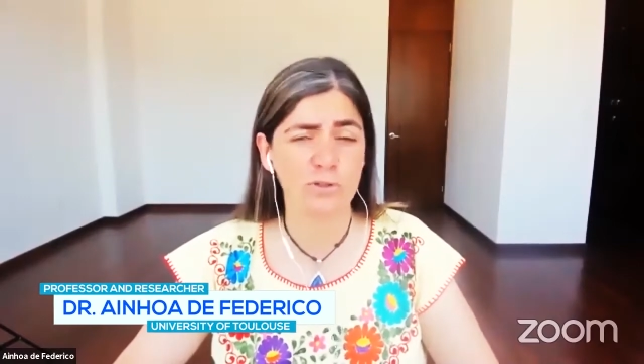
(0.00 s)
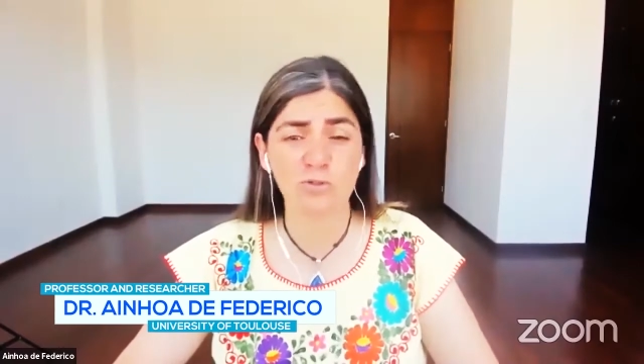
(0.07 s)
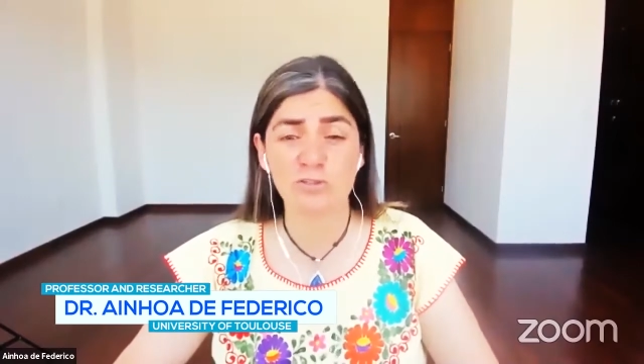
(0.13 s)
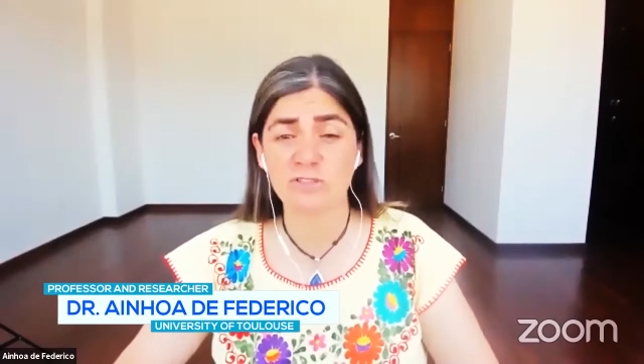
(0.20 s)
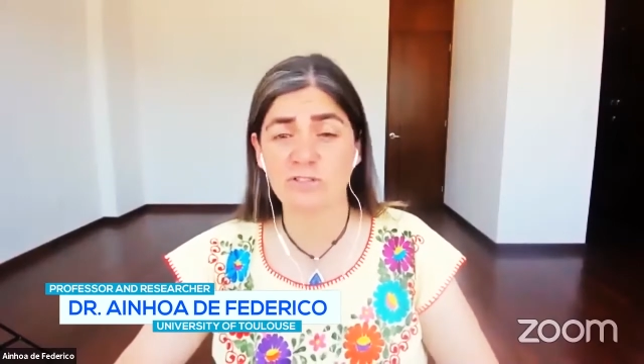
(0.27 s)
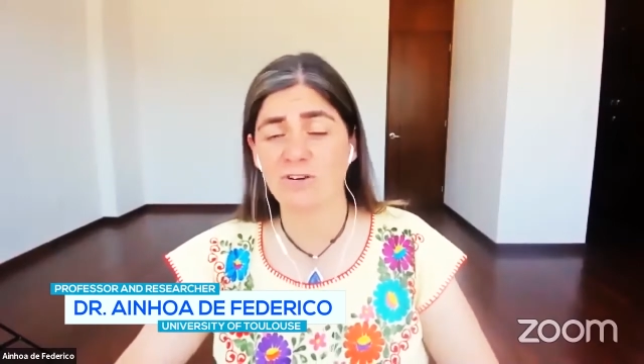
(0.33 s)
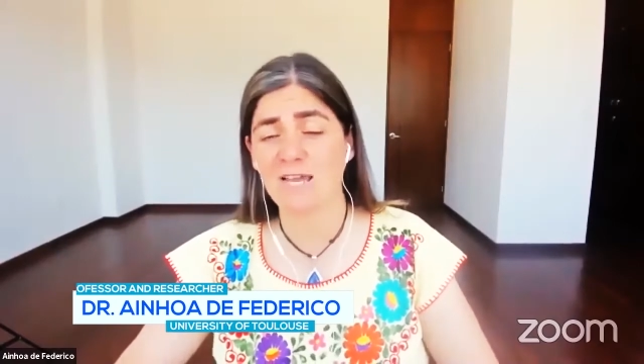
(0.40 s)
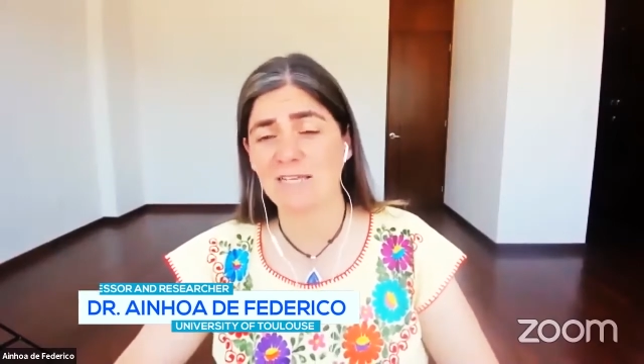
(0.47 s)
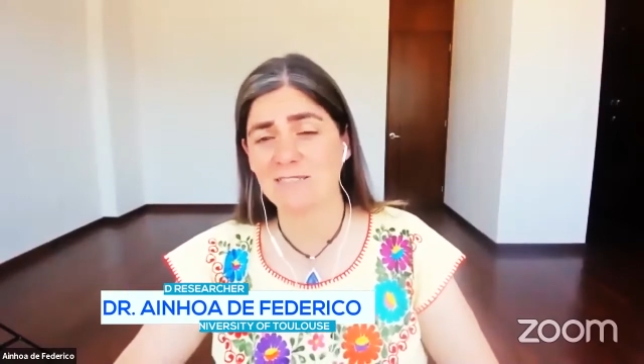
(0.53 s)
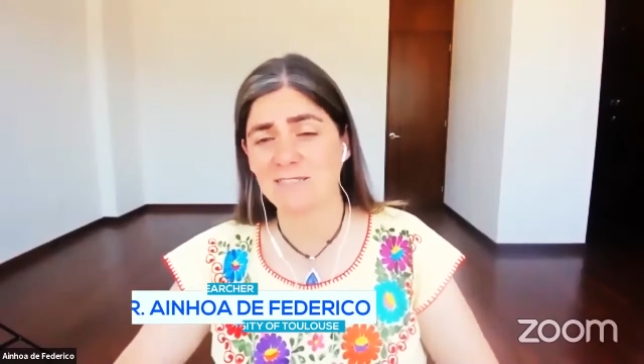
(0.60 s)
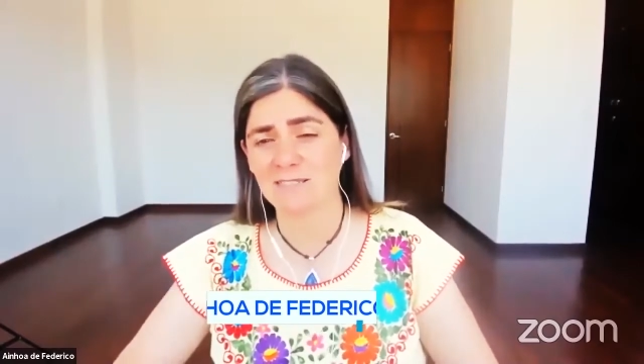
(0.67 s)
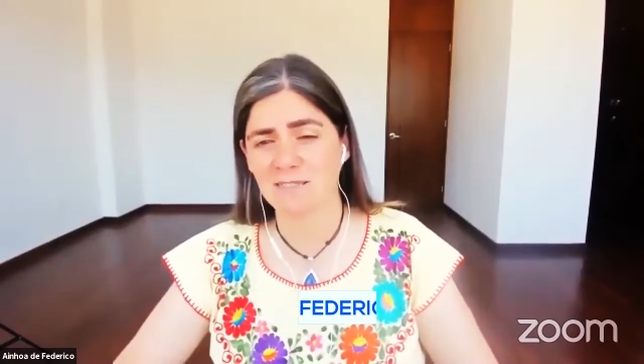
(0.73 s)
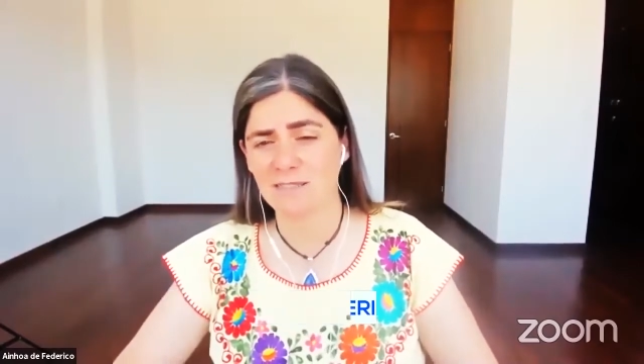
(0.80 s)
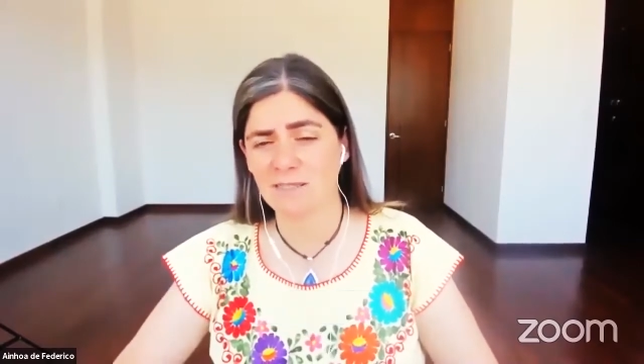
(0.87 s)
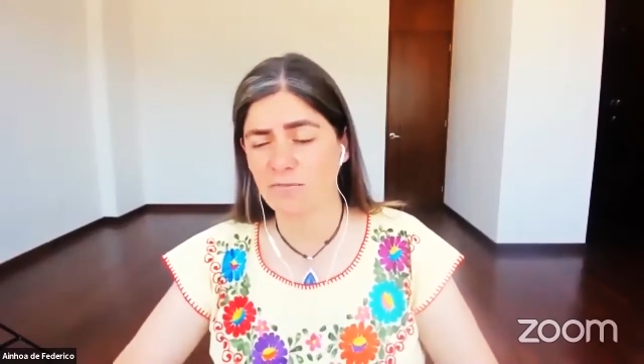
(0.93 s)
use their eyes
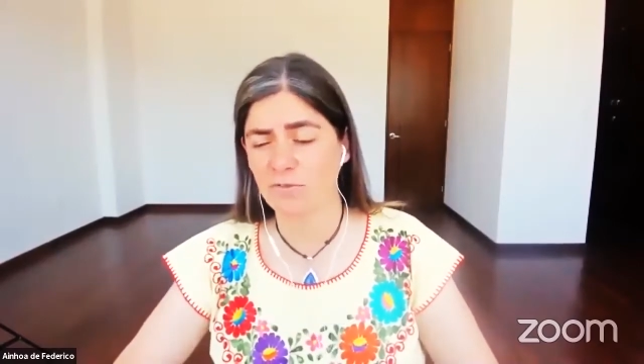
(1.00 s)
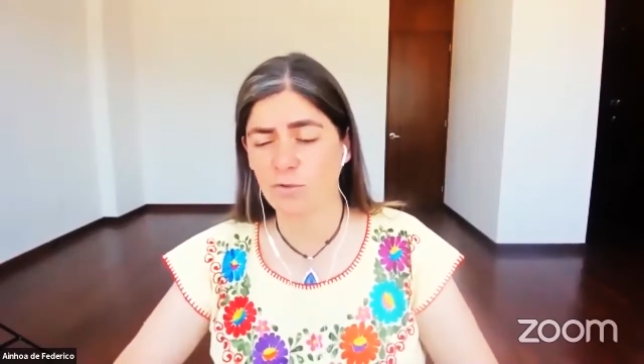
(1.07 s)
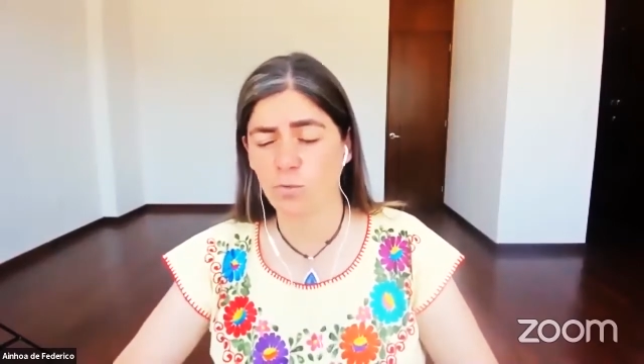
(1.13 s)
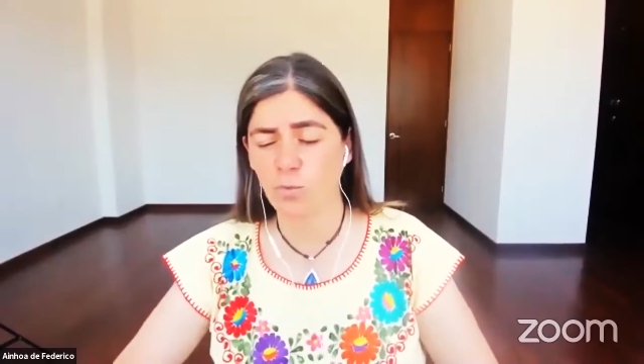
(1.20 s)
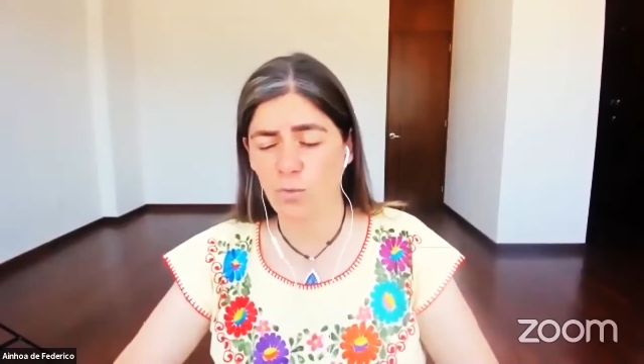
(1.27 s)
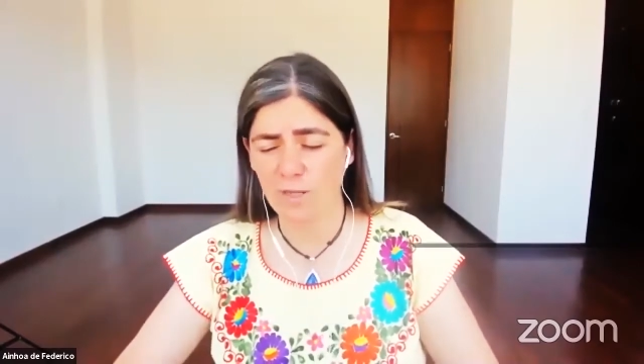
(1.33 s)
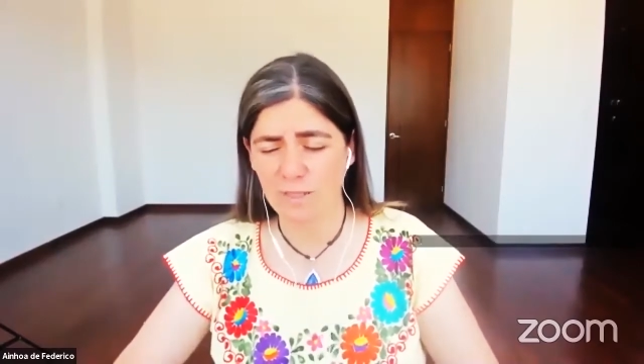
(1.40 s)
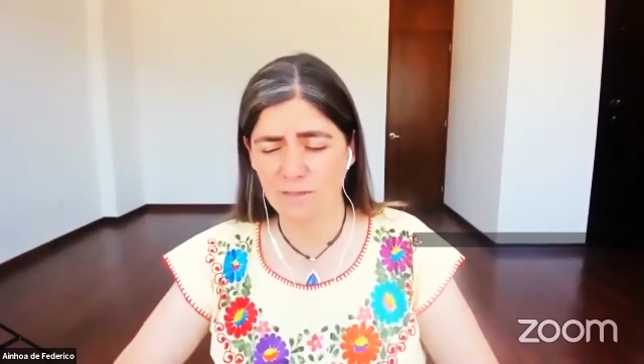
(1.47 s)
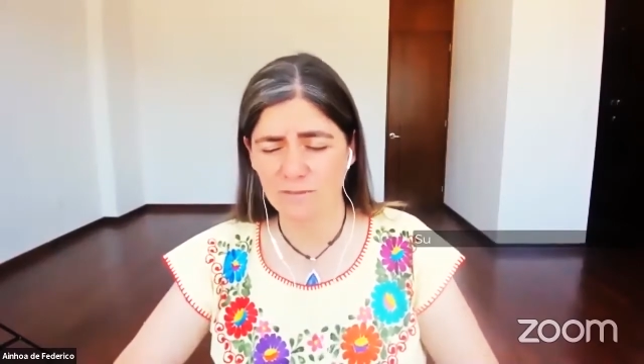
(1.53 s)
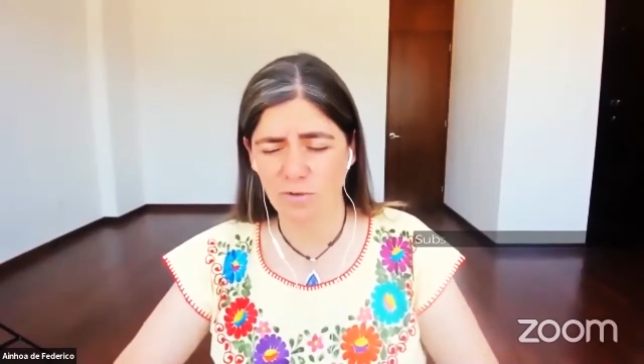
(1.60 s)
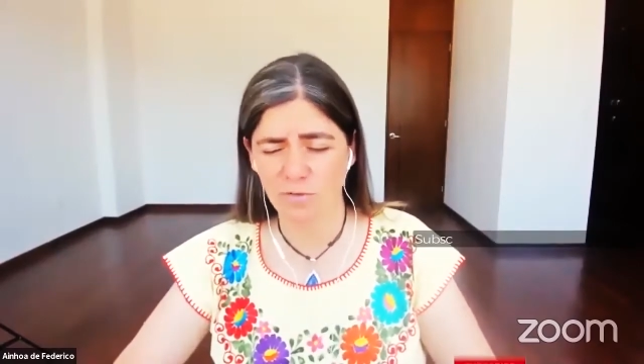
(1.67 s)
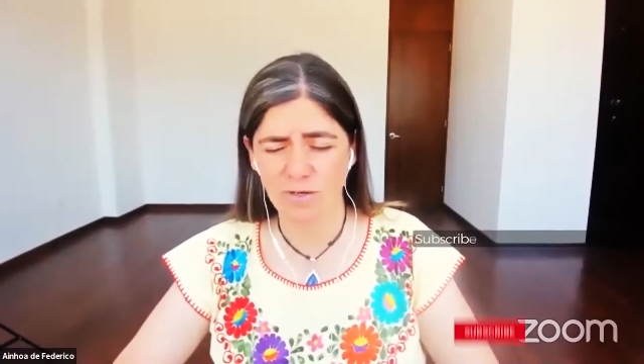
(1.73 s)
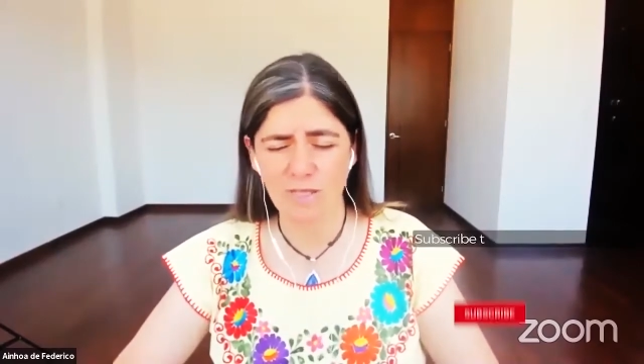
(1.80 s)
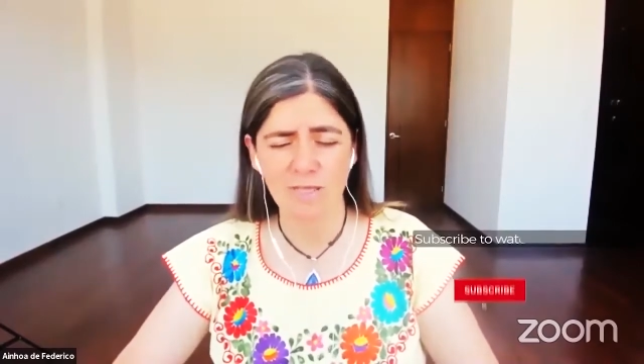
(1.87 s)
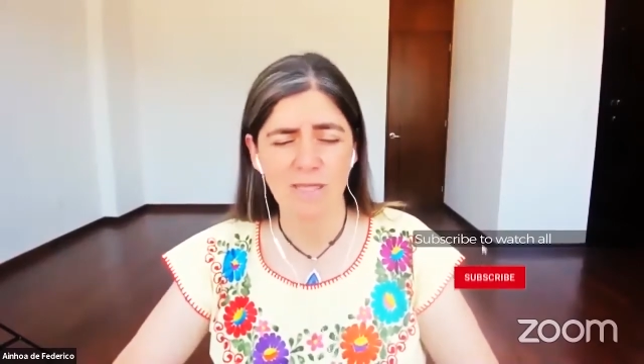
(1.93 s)
in a different way,
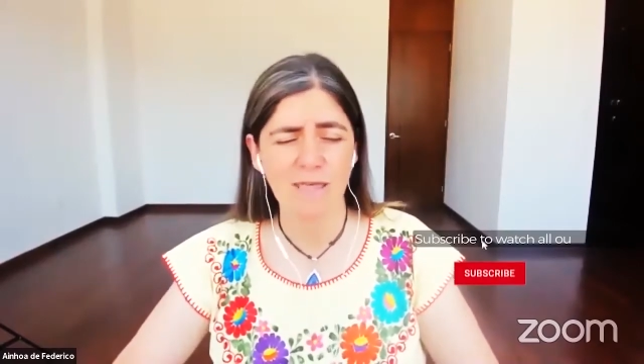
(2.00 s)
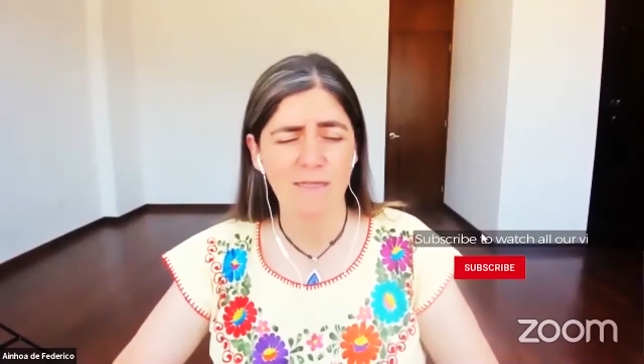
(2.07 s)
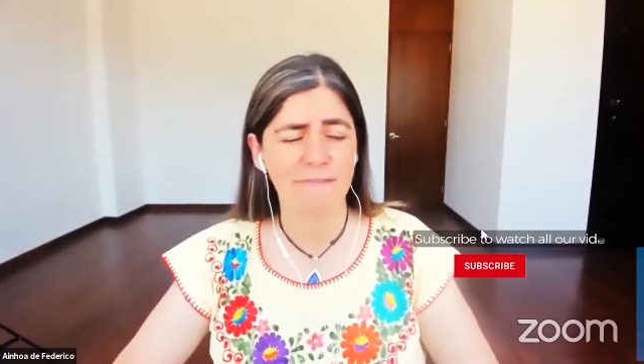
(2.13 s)
sorry,